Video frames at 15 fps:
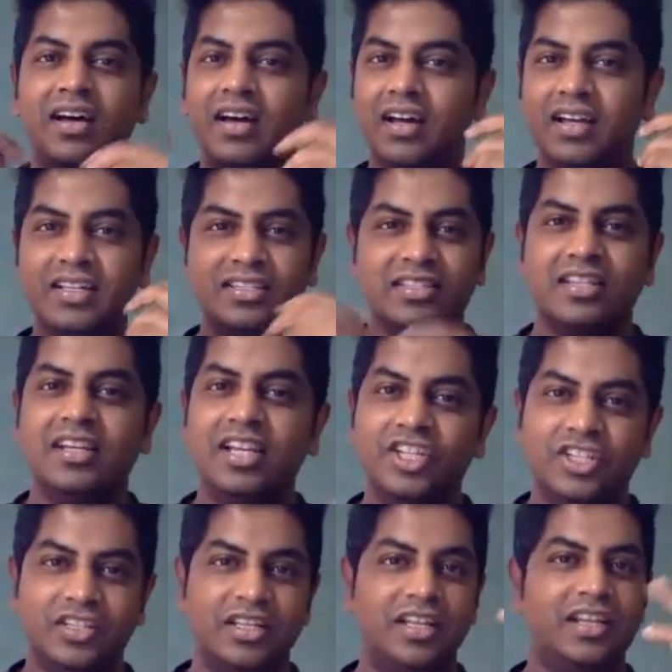
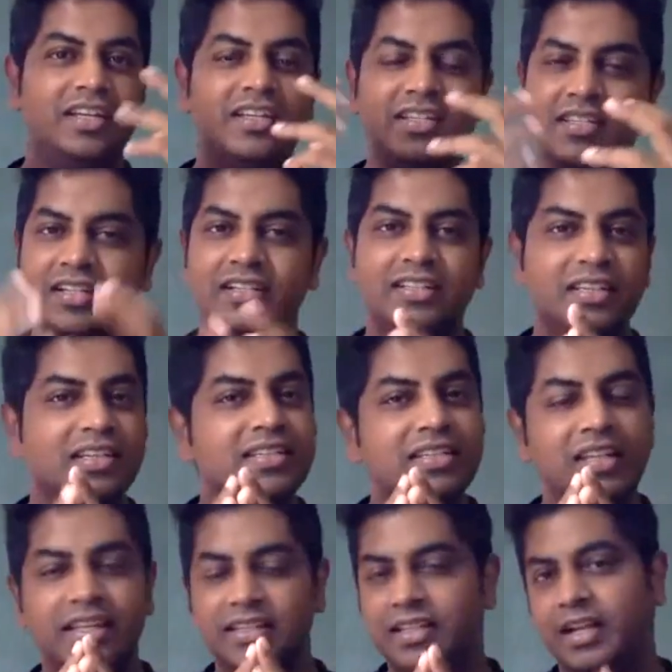installation errors and things
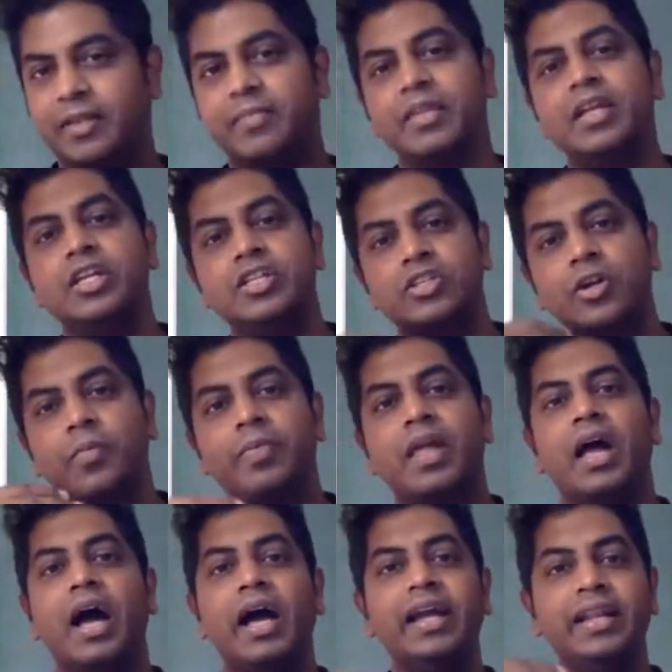like that. So
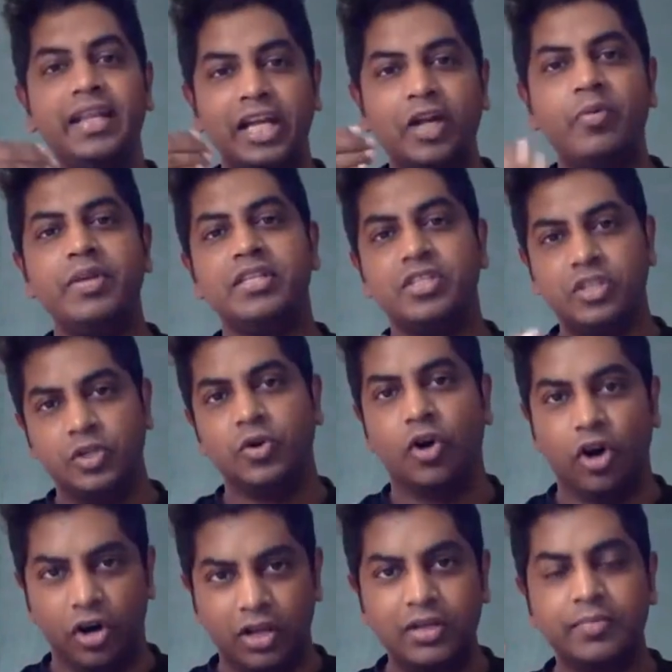I request you
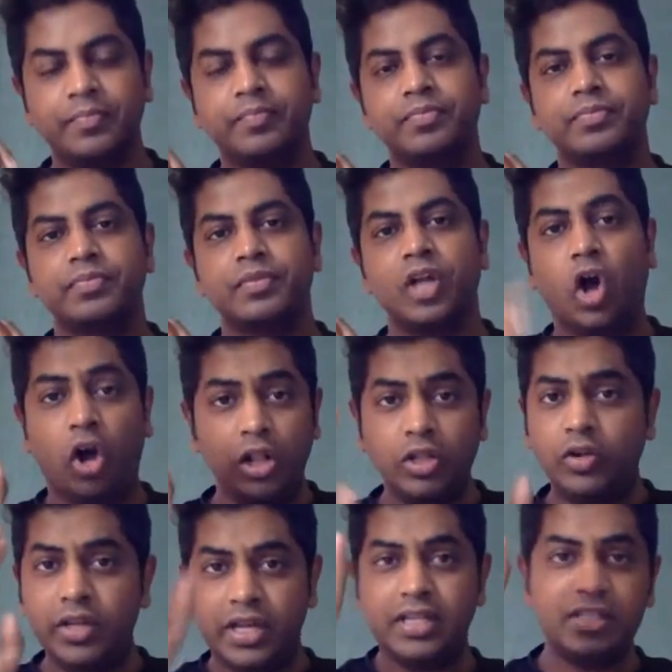all, although
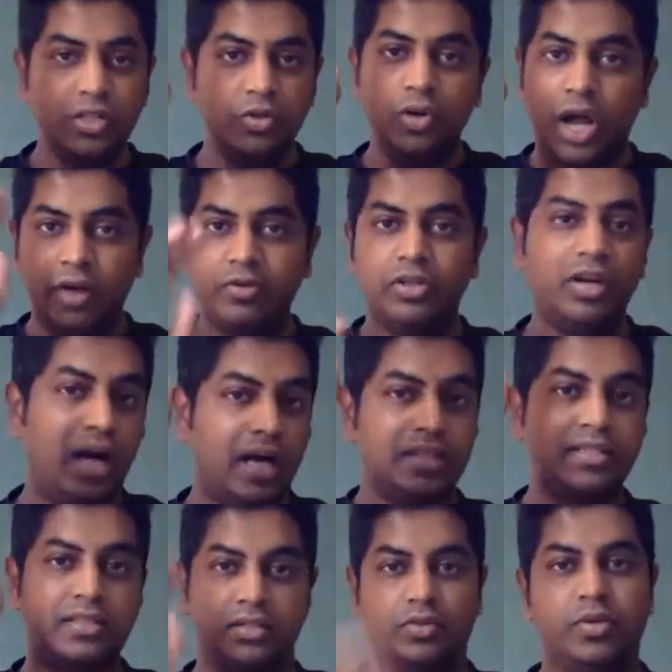yes, you have to
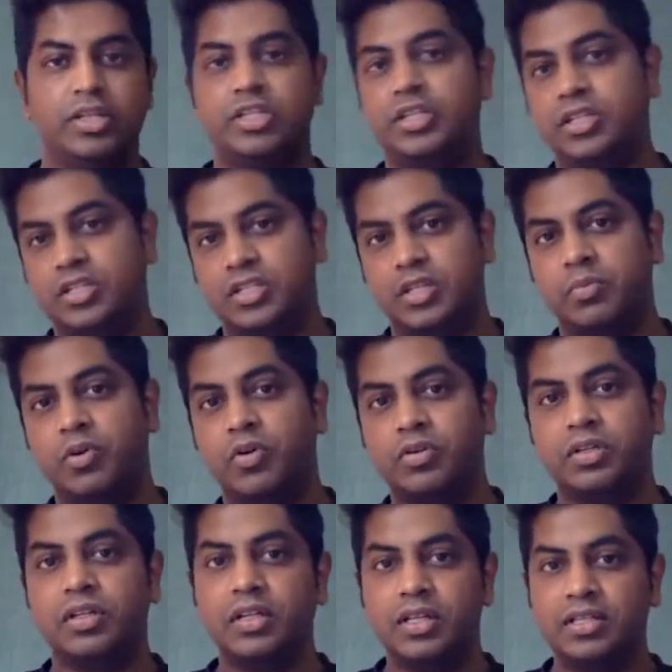ask questions about
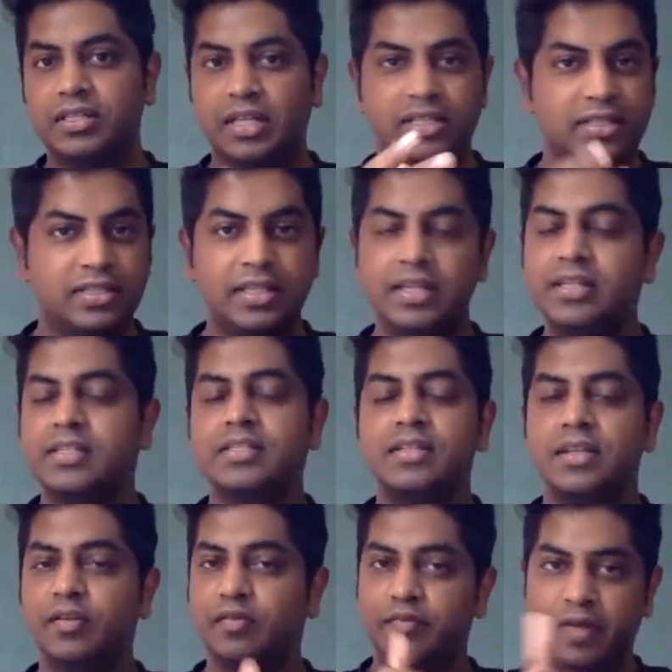such things,
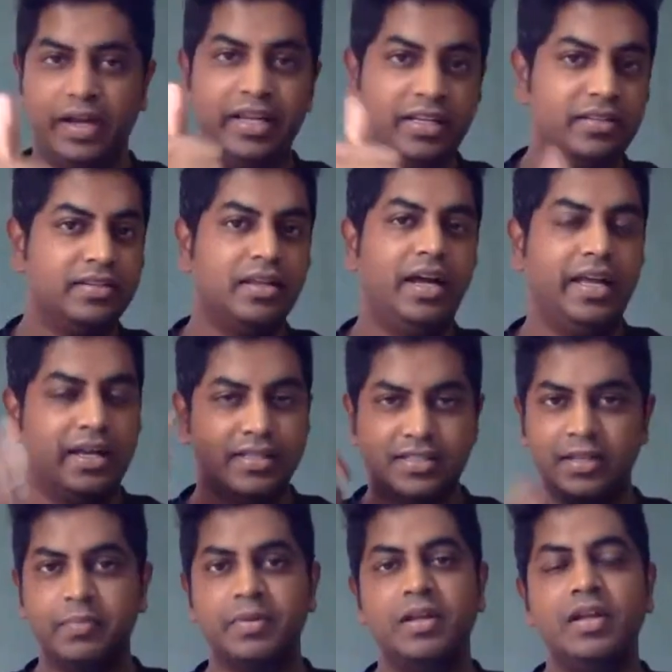fine, I
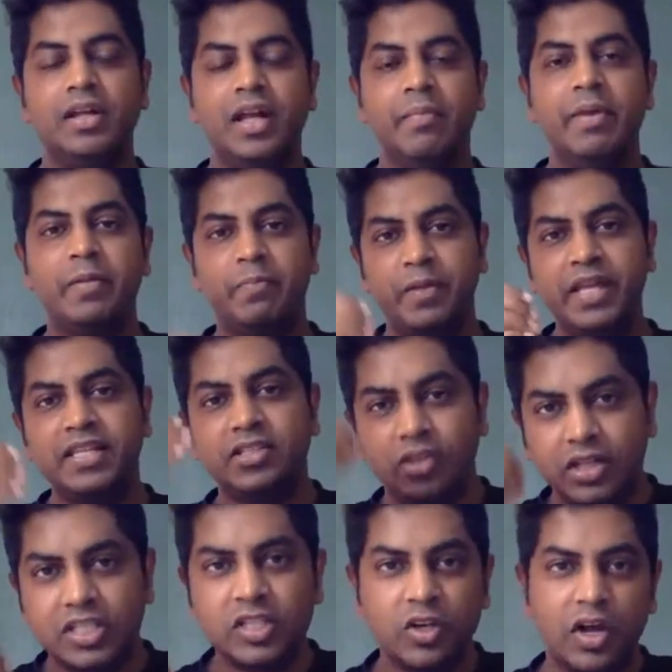accept. But please
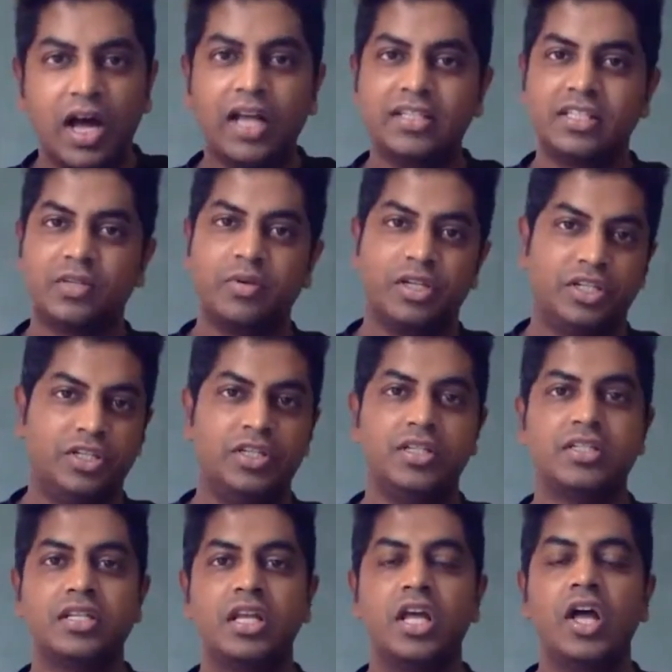also ask
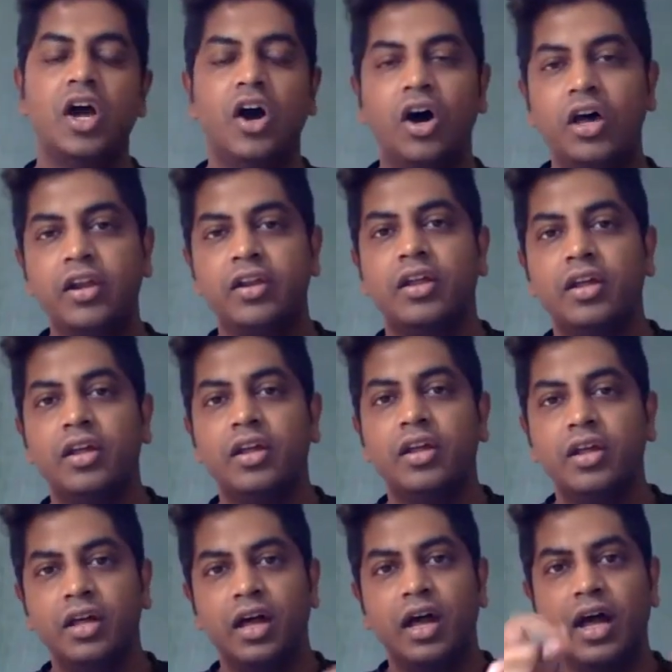questions on,
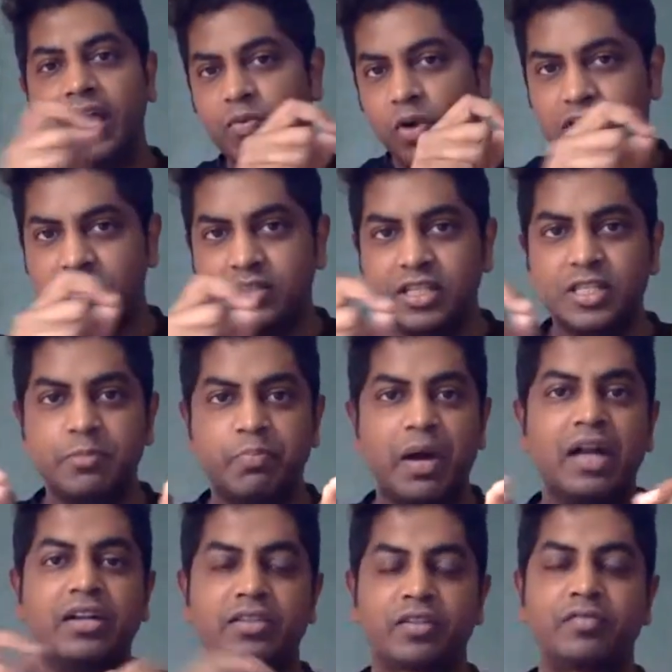I watched
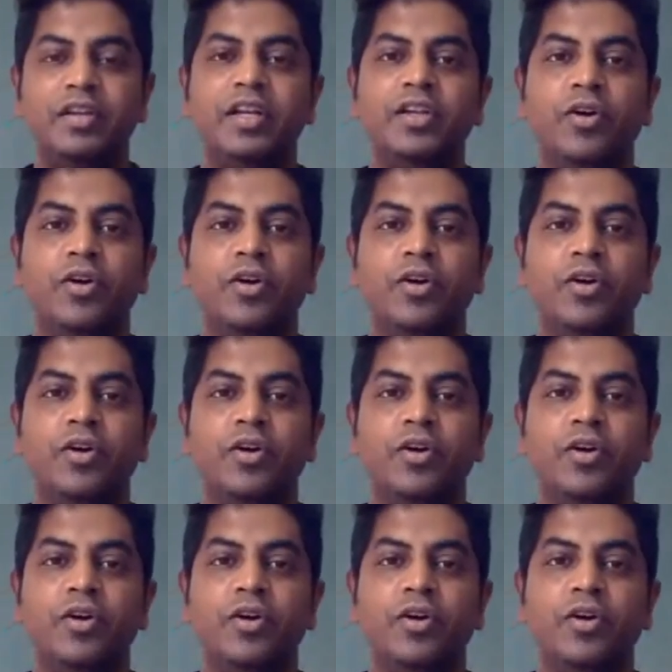this part of the